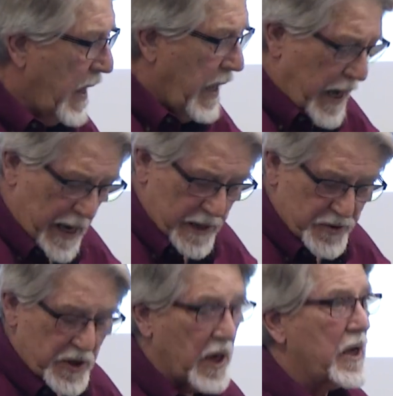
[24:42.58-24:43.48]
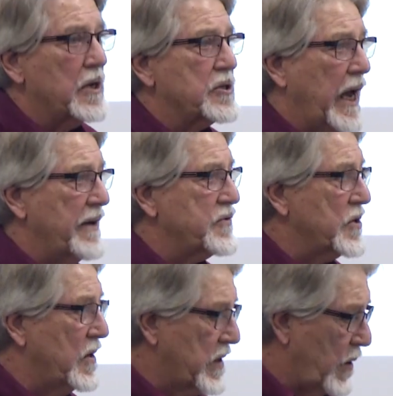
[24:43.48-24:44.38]
And silicates have
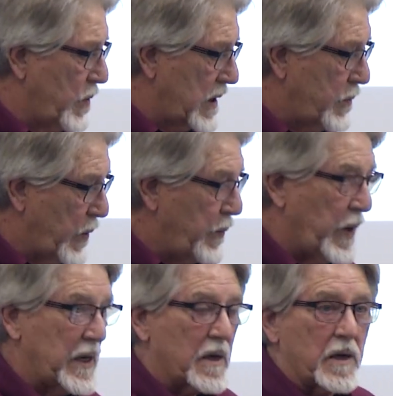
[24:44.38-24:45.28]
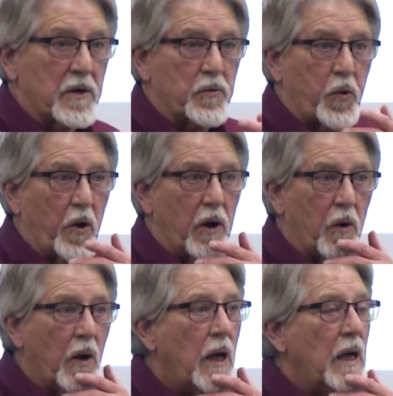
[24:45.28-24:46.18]
shown that we
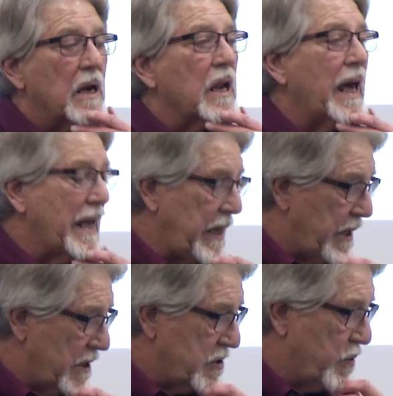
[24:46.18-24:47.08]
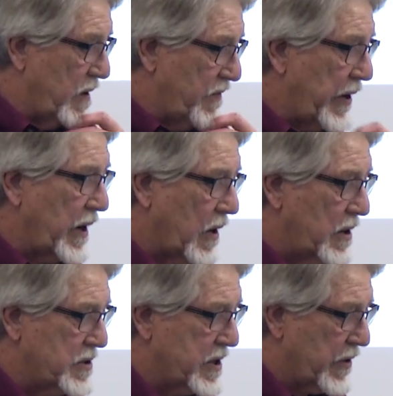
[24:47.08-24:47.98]
control legginess to a very
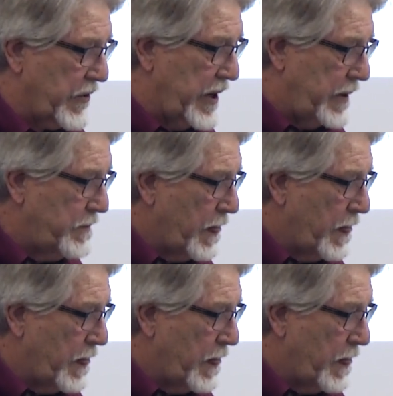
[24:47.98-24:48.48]
large degree.